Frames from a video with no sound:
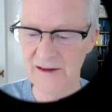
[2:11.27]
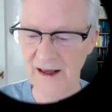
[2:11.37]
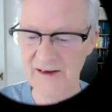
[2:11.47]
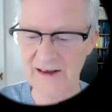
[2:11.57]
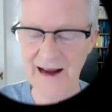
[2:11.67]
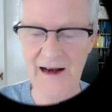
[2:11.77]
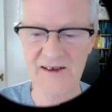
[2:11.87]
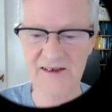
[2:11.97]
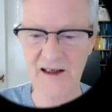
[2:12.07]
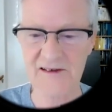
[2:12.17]
nineteen
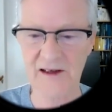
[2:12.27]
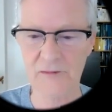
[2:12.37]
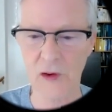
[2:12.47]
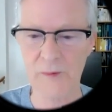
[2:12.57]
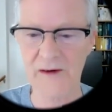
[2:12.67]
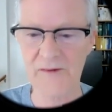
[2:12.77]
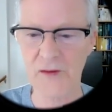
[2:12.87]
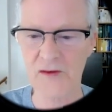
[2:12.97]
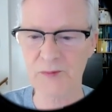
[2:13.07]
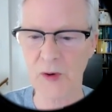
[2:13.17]
eighty-six, I wrote my
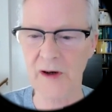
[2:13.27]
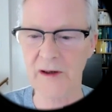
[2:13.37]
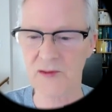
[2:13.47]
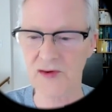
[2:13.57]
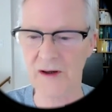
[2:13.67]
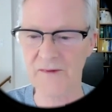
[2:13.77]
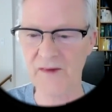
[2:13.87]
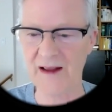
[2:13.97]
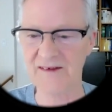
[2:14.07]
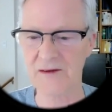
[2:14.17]
first book. It was called
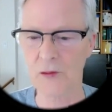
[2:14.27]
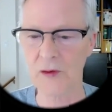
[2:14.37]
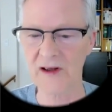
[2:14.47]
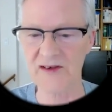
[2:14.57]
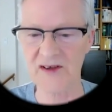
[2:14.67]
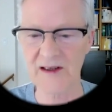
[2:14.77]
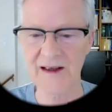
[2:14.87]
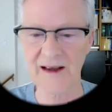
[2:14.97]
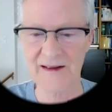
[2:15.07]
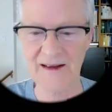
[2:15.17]
Fats and Oils.
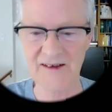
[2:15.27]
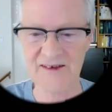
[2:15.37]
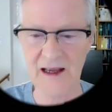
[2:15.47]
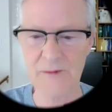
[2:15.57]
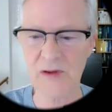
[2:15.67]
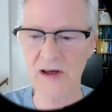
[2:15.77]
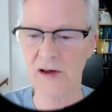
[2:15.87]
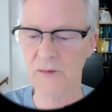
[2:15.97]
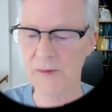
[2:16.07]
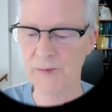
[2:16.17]
And that same
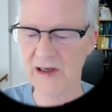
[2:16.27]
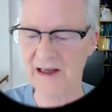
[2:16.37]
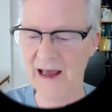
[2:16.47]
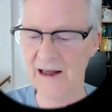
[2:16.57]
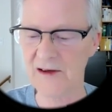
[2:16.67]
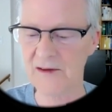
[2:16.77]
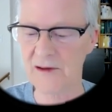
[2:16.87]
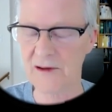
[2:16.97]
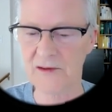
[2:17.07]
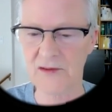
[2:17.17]
year, we began
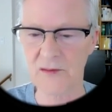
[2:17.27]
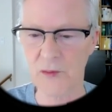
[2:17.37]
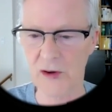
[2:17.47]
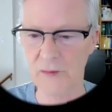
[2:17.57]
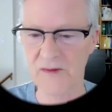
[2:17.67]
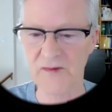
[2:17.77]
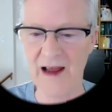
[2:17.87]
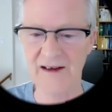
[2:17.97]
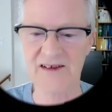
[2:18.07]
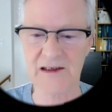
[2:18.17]
to work with
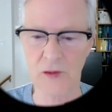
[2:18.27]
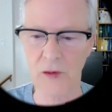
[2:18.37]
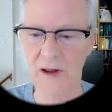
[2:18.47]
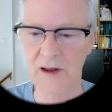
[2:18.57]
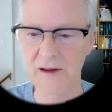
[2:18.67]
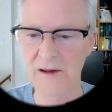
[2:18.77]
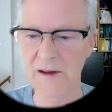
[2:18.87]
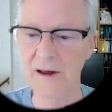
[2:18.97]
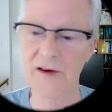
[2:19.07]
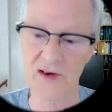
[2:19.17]
flaxseed oil.
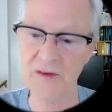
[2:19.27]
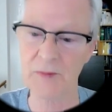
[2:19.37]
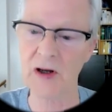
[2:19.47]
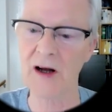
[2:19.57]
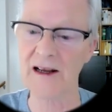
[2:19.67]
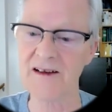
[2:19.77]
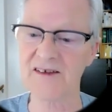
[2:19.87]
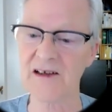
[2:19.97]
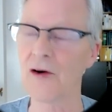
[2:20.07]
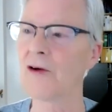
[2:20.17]
It used to be called
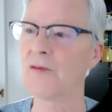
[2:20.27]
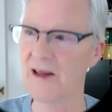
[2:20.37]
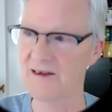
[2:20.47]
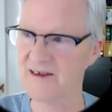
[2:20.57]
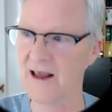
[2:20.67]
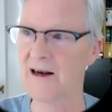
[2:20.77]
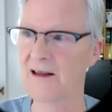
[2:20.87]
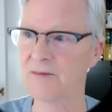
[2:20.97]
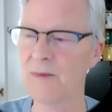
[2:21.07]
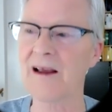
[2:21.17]
linseed oil. We said,
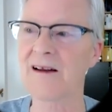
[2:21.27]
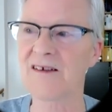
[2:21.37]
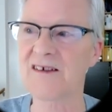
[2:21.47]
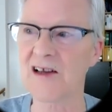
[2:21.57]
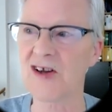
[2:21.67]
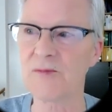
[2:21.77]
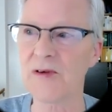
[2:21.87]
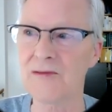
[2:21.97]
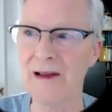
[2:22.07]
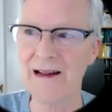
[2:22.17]
let's make a distinction
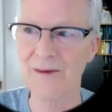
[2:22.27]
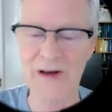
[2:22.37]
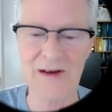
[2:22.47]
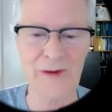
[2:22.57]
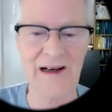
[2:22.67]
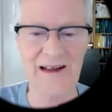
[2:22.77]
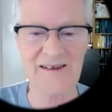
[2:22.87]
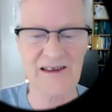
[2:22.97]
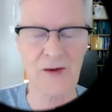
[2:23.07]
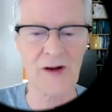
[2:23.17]
between, between
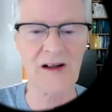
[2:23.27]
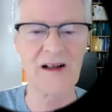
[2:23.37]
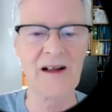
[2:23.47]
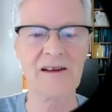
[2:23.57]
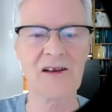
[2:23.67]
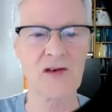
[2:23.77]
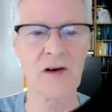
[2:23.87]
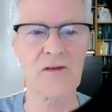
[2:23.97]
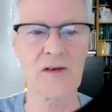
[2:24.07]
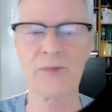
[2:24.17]
linseed oil that's
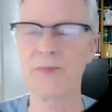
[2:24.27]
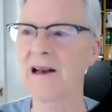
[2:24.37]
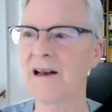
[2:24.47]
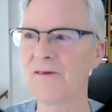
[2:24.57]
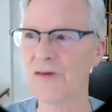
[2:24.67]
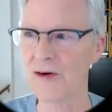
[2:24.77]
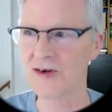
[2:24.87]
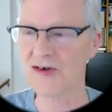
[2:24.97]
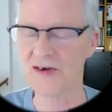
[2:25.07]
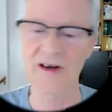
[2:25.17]
good for painting
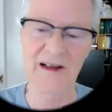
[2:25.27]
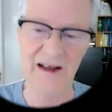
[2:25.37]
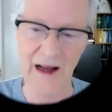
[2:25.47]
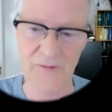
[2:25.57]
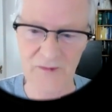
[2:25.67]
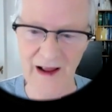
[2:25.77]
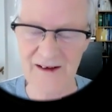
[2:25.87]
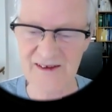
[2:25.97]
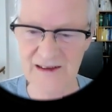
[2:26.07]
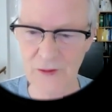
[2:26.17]
furniture and
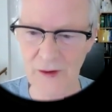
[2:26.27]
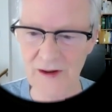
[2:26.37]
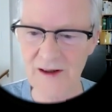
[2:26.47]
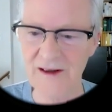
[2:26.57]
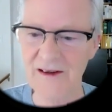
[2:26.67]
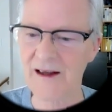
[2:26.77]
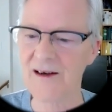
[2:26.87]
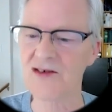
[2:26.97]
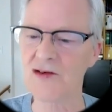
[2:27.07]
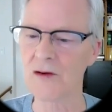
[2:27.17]
flaxseed oil that
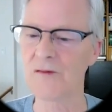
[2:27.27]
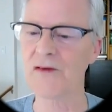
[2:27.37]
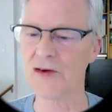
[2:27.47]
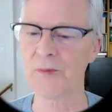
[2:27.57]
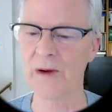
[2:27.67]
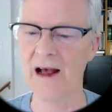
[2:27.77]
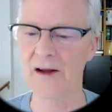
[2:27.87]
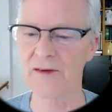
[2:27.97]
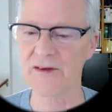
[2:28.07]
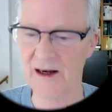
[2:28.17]
is good for human
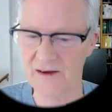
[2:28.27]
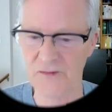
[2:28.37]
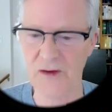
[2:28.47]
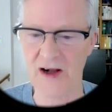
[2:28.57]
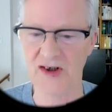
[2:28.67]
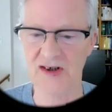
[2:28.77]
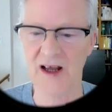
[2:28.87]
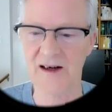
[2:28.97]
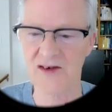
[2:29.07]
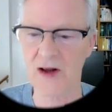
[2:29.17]
health and is fresh
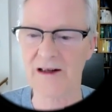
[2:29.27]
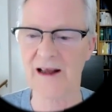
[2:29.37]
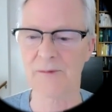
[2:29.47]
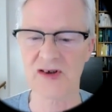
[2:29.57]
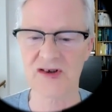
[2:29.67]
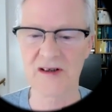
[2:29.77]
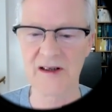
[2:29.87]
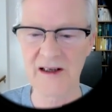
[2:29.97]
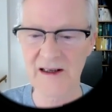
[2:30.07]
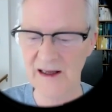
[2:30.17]
and is not damaged.
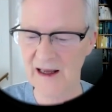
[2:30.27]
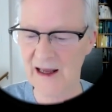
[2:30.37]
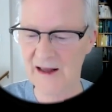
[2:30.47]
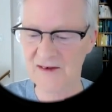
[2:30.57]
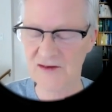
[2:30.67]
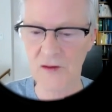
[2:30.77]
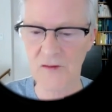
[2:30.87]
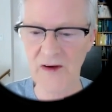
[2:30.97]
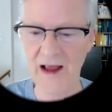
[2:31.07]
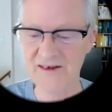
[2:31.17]
And so
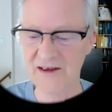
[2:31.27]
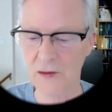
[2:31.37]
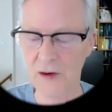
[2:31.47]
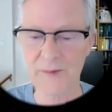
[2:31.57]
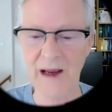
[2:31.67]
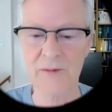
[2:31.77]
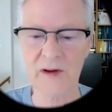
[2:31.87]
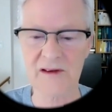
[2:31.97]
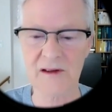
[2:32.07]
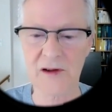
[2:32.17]
flaxseed oil made
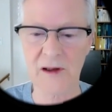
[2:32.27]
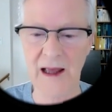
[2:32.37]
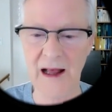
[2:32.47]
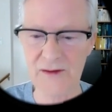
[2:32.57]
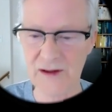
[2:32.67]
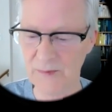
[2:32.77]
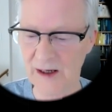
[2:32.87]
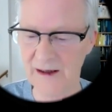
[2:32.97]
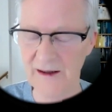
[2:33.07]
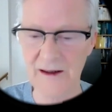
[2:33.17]
with health in
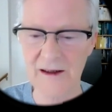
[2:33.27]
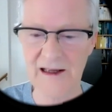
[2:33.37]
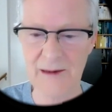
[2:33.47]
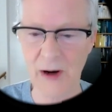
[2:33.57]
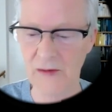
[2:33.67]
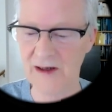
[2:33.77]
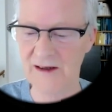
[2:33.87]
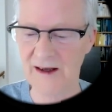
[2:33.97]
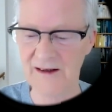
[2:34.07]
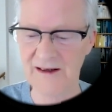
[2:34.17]
mind came out in
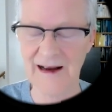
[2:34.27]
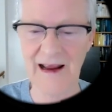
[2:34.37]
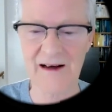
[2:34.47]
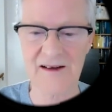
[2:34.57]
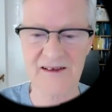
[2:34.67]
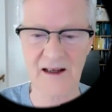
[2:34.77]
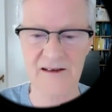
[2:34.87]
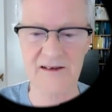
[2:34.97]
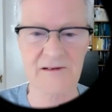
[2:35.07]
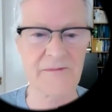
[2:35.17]
nineteen
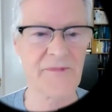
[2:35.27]
eighty-six.